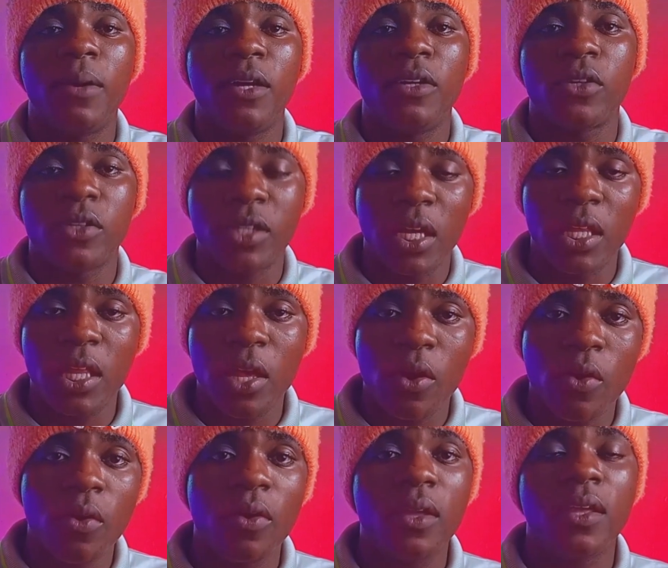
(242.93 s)
your channel.
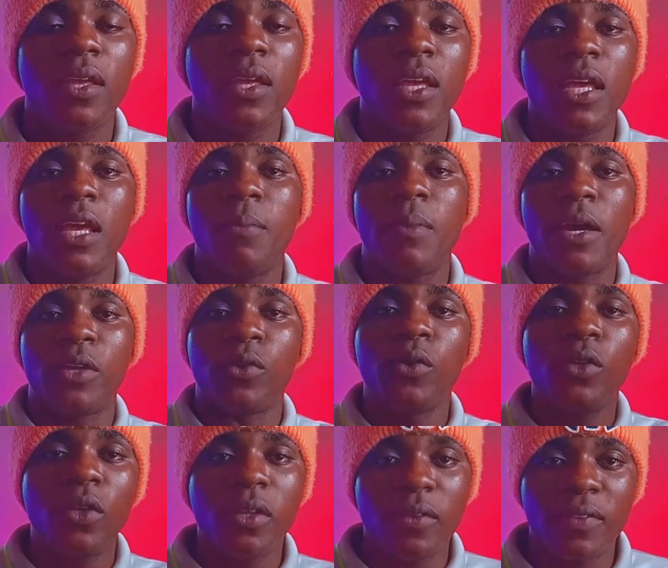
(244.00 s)
And by doing
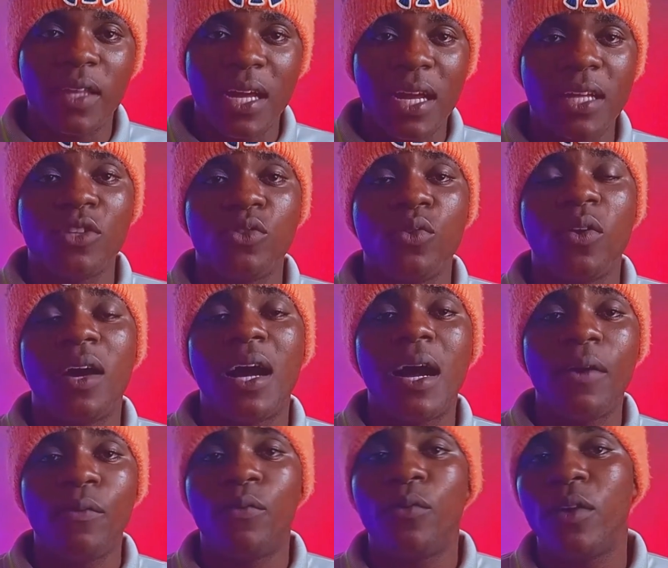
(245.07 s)
all of that, you're
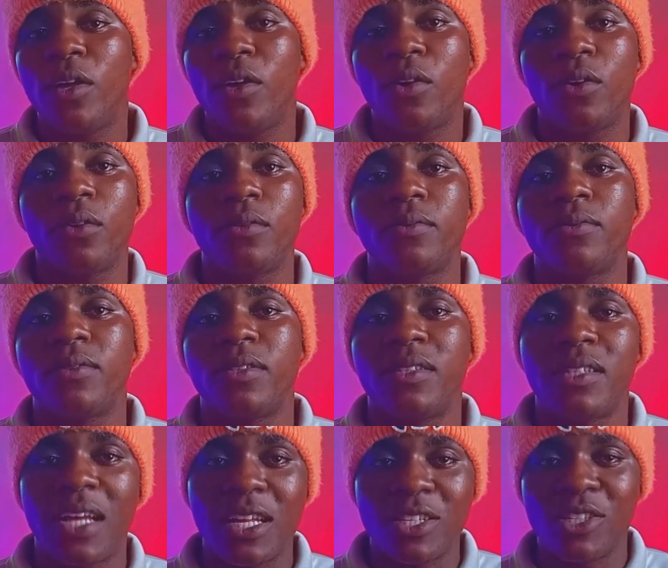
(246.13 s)
halfway on
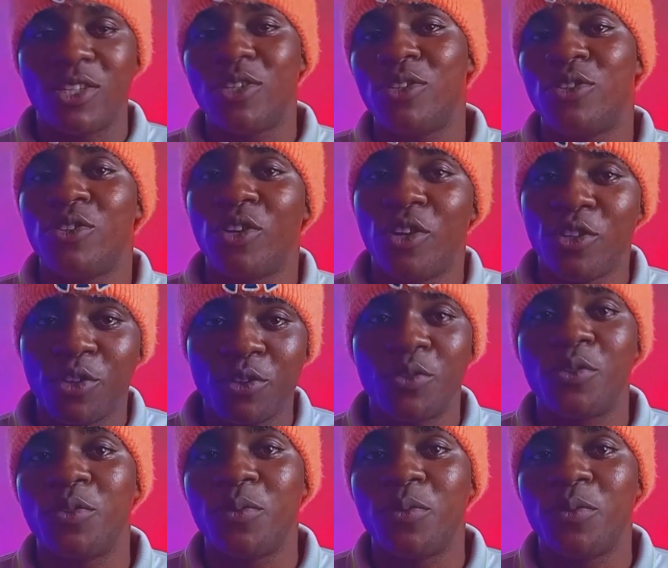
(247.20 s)
starting your YouTube